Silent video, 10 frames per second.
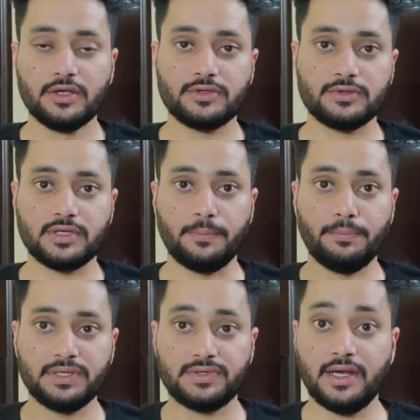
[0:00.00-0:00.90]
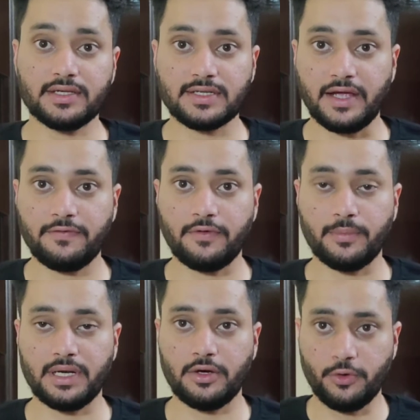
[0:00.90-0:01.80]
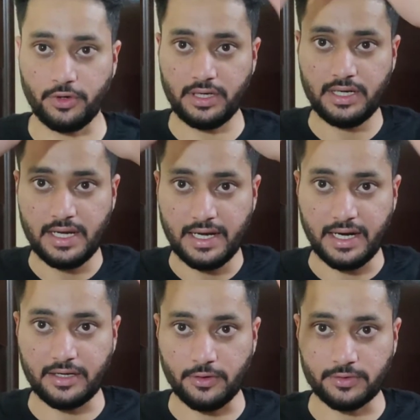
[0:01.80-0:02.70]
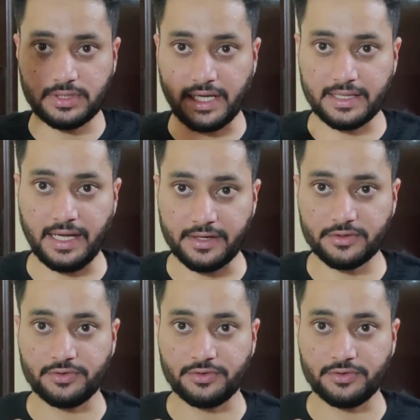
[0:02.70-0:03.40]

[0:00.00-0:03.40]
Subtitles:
So some mysterious life form in a hood, it looks like that.